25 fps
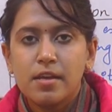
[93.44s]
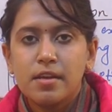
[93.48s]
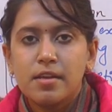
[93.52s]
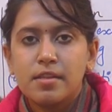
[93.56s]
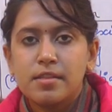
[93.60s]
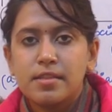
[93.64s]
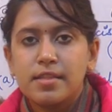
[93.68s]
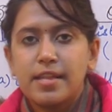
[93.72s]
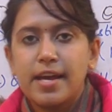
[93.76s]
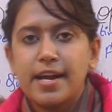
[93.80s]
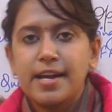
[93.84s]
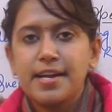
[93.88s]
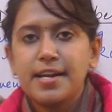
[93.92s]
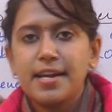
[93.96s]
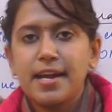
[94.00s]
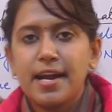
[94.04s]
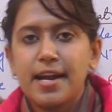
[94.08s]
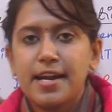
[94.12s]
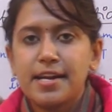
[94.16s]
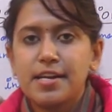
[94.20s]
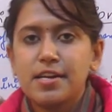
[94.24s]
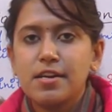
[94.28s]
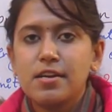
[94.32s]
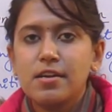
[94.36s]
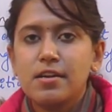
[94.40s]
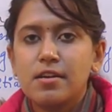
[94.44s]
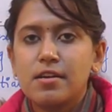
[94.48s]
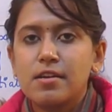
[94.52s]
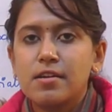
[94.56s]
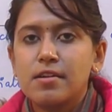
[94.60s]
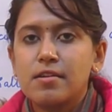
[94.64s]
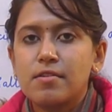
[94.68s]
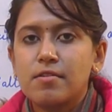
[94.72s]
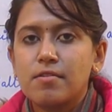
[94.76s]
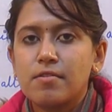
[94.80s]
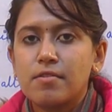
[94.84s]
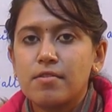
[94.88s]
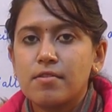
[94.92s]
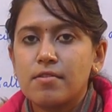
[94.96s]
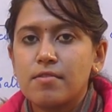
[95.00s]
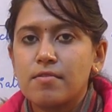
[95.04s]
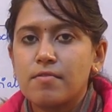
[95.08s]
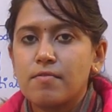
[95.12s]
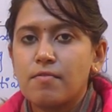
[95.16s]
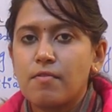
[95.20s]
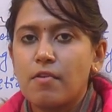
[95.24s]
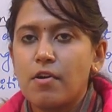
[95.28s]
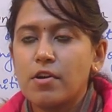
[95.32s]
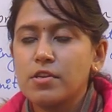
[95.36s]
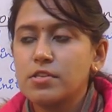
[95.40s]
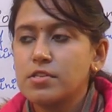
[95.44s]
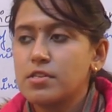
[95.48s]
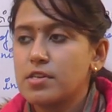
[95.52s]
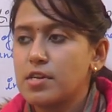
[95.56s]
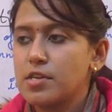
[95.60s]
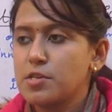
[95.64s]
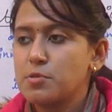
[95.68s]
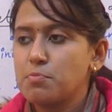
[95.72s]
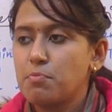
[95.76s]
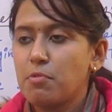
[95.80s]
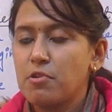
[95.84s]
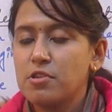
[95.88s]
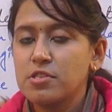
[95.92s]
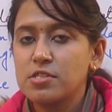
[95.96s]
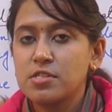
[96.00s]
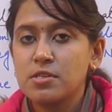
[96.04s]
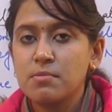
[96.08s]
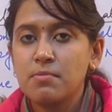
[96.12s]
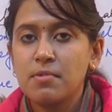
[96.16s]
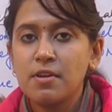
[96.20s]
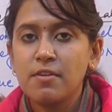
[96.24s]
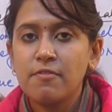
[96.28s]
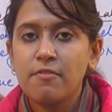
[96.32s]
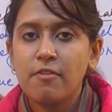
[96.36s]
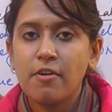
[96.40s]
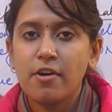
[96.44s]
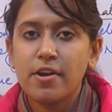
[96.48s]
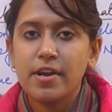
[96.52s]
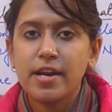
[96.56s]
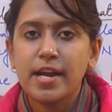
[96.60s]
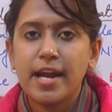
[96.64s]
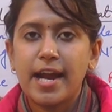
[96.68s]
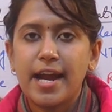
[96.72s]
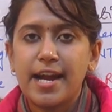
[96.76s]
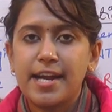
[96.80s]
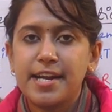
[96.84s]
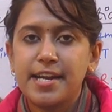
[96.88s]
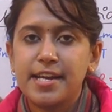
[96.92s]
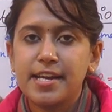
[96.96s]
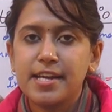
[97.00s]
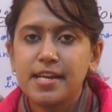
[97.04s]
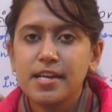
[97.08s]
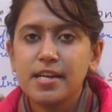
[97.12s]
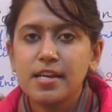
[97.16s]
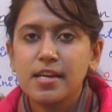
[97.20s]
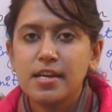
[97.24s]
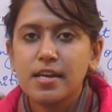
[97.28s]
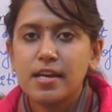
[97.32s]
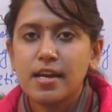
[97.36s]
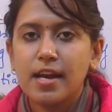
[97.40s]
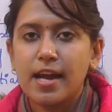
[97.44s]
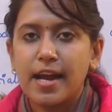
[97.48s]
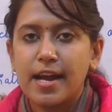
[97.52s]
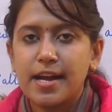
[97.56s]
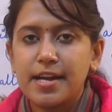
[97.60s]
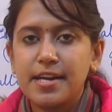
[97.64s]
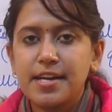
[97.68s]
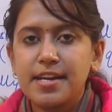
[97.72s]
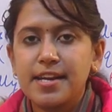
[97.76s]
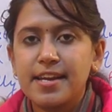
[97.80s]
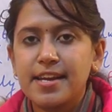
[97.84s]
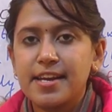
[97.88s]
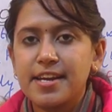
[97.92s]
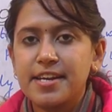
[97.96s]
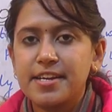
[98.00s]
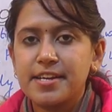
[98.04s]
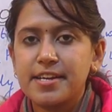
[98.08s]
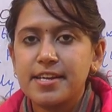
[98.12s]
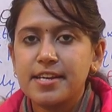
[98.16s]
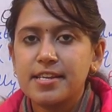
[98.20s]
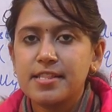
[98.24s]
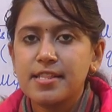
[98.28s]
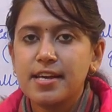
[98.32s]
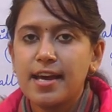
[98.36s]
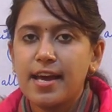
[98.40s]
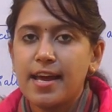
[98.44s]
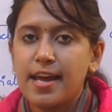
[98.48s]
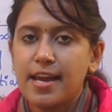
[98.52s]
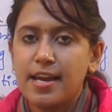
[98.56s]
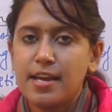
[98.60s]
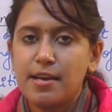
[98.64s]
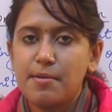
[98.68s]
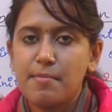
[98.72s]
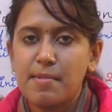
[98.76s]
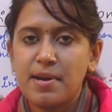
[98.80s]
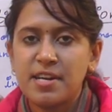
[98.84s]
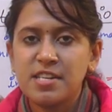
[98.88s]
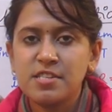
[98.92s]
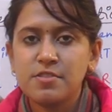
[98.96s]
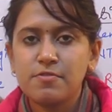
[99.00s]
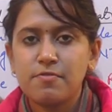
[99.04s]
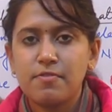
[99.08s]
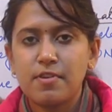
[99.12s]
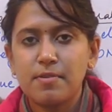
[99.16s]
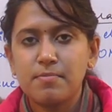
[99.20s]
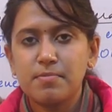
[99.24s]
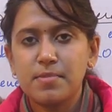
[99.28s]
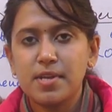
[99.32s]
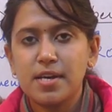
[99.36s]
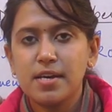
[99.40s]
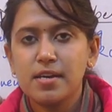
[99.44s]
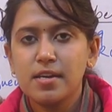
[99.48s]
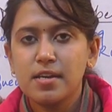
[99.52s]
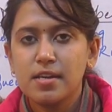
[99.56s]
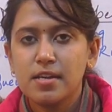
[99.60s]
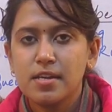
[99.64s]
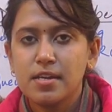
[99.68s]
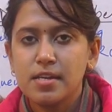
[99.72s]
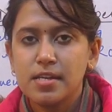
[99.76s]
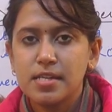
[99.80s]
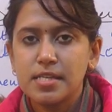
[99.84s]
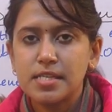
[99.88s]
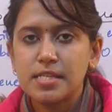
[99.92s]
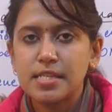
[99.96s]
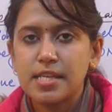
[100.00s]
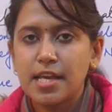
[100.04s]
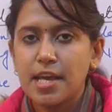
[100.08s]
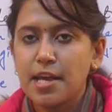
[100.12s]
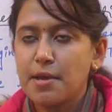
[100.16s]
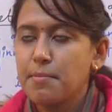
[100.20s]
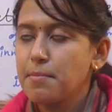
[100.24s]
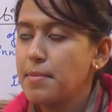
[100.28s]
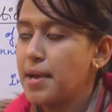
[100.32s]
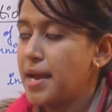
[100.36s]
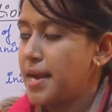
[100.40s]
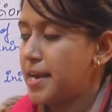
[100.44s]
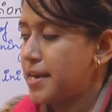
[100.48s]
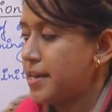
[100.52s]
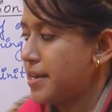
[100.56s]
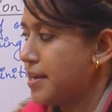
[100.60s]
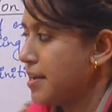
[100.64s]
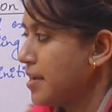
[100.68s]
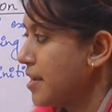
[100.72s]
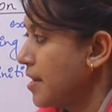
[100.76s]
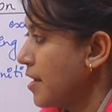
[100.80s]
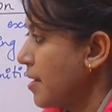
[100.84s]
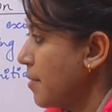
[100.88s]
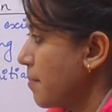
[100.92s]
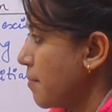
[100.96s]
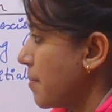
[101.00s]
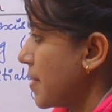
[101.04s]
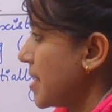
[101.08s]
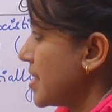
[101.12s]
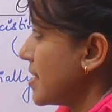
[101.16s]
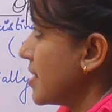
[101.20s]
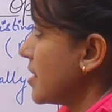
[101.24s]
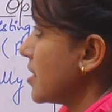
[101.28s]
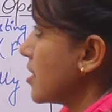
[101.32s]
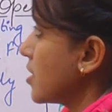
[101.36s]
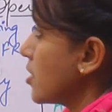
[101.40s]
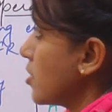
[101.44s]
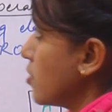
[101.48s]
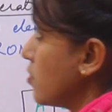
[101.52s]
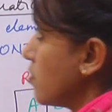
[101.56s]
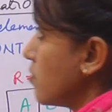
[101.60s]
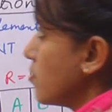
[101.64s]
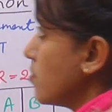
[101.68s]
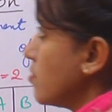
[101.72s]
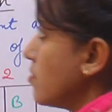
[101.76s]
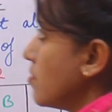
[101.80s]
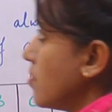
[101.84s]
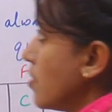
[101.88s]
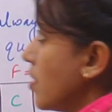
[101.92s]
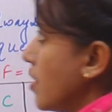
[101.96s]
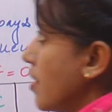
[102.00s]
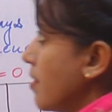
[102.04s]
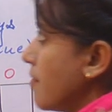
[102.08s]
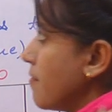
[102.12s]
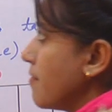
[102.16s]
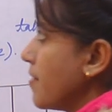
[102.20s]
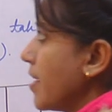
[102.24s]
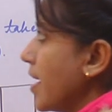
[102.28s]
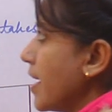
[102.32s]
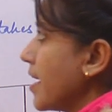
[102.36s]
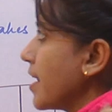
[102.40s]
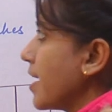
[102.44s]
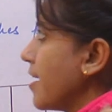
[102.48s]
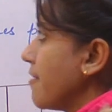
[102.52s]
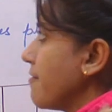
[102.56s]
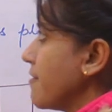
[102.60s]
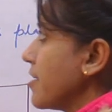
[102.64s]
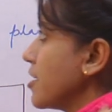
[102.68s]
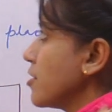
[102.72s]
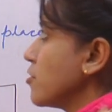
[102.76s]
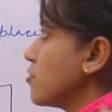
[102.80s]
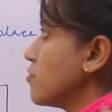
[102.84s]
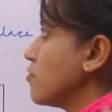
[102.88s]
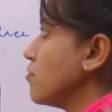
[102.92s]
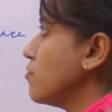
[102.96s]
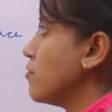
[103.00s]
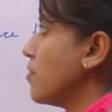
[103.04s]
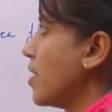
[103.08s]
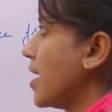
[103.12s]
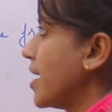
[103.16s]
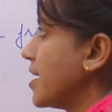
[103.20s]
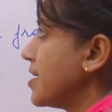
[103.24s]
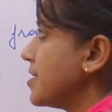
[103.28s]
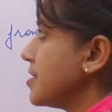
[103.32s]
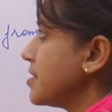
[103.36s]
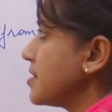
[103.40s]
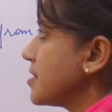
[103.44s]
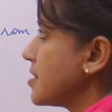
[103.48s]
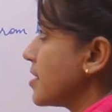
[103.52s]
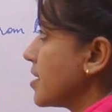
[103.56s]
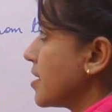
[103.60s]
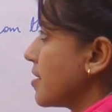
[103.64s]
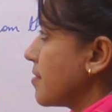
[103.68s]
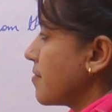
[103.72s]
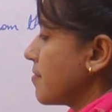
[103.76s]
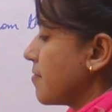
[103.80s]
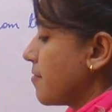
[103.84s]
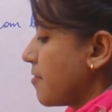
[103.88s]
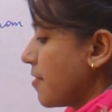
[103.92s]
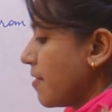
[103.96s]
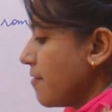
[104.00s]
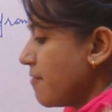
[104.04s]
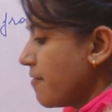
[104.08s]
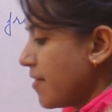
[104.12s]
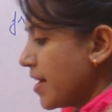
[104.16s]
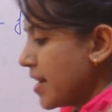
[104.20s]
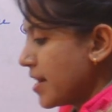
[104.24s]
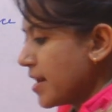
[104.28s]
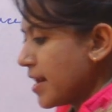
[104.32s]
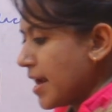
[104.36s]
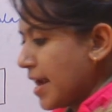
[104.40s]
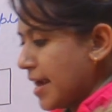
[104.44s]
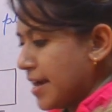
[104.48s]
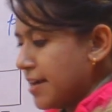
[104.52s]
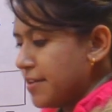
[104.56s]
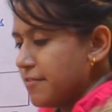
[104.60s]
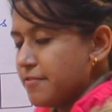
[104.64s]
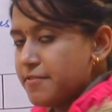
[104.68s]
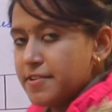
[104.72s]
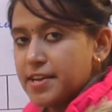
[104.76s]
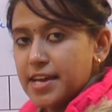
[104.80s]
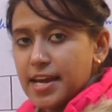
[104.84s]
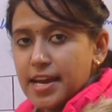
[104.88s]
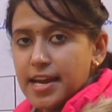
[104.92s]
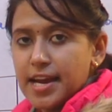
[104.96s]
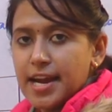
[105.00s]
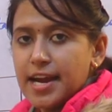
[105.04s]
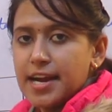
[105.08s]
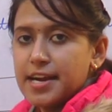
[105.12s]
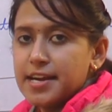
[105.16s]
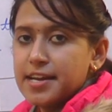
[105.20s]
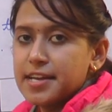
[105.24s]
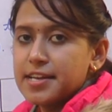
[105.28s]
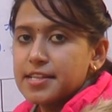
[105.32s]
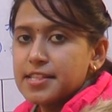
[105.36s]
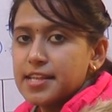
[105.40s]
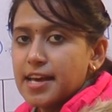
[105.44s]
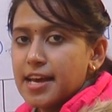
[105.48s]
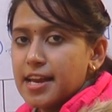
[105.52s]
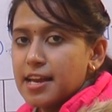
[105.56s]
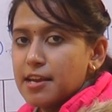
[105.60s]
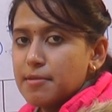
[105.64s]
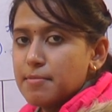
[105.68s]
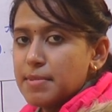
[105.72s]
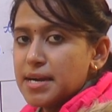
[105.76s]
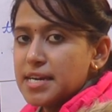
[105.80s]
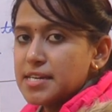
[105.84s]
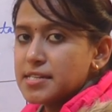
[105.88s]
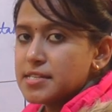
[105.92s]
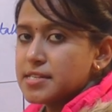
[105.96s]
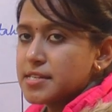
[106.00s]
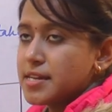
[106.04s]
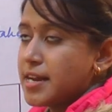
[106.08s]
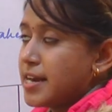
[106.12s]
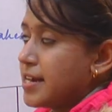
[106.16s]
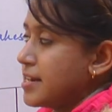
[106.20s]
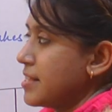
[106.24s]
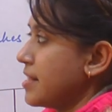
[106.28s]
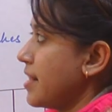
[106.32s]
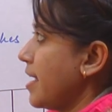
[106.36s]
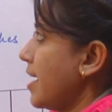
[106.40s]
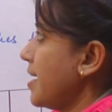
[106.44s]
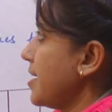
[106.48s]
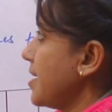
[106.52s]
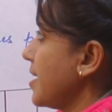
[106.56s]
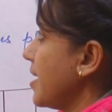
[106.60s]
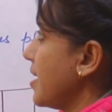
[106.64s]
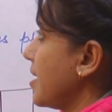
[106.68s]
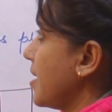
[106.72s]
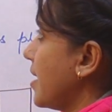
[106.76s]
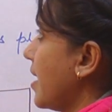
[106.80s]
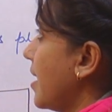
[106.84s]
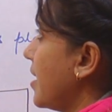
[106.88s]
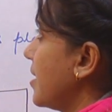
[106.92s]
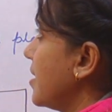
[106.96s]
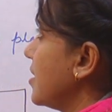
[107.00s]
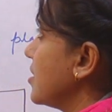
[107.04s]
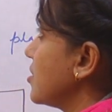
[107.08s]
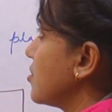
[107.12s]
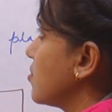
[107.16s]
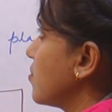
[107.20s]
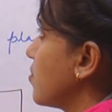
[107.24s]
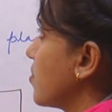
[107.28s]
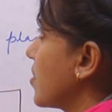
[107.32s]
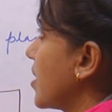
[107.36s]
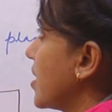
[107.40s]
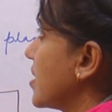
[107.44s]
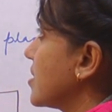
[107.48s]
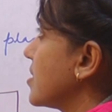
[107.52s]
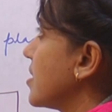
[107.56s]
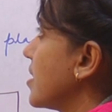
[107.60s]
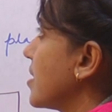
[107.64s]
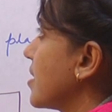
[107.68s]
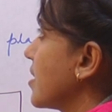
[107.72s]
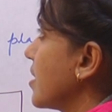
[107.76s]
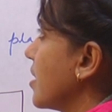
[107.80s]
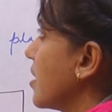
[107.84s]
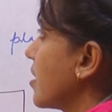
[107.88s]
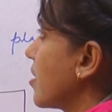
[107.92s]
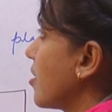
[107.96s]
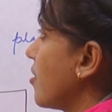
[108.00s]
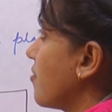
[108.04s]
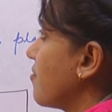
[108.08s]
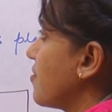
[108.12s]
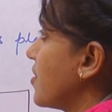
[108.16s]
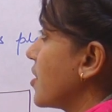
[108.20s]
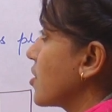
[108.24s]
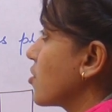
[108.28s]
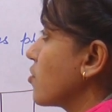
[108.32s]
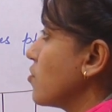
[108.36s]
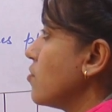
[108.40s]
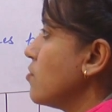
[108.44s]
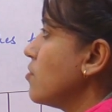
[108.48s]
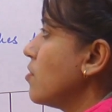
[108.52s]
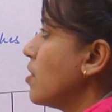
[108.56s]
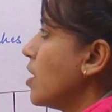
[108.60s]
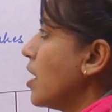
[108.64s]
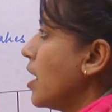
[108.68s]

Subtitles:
That end was responsible for adding and deleting the elements from the same end. But in queue we are having two ends. From one end we are adding the elements, and that end is known as the rear of the queue,